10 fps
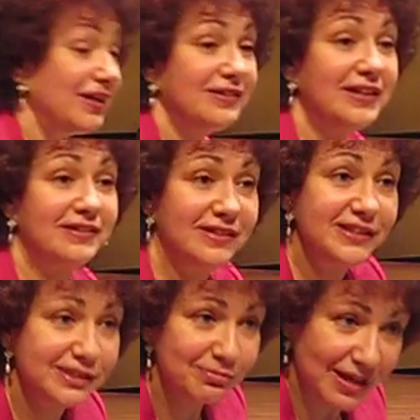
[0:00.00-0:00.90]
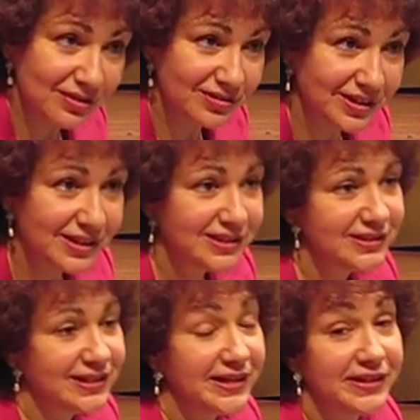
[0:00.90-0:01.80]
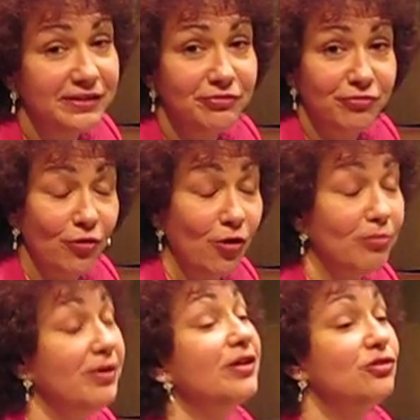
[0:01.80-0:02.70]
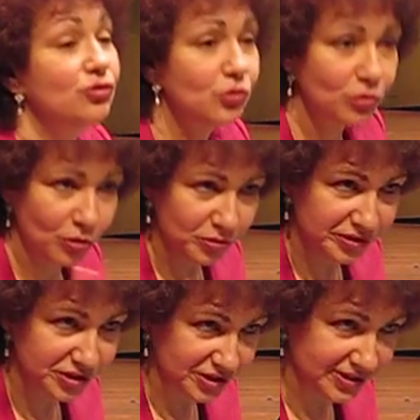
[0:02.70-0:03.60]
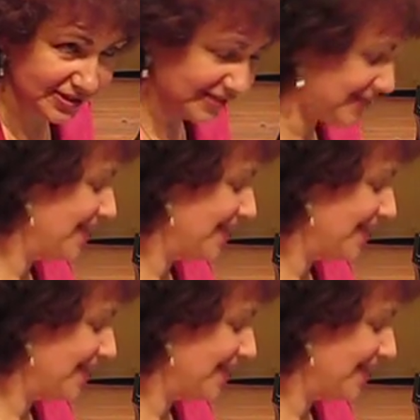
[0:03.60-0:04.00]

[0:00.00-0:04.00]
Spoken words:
that this melody is taken from two origins.